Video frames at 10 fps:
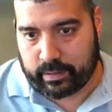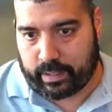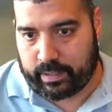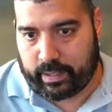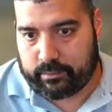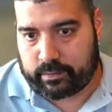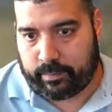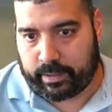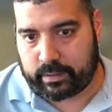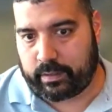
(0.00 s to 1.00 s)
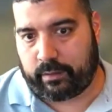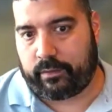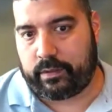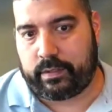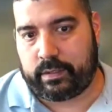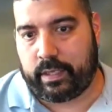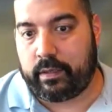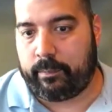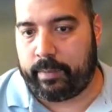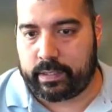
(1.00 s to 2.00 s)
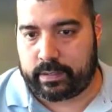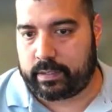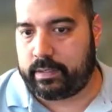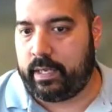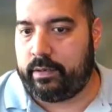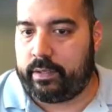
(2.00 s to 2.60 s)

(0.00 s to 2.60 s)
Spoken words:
And that was the biggest thing for us, is getting the basics down.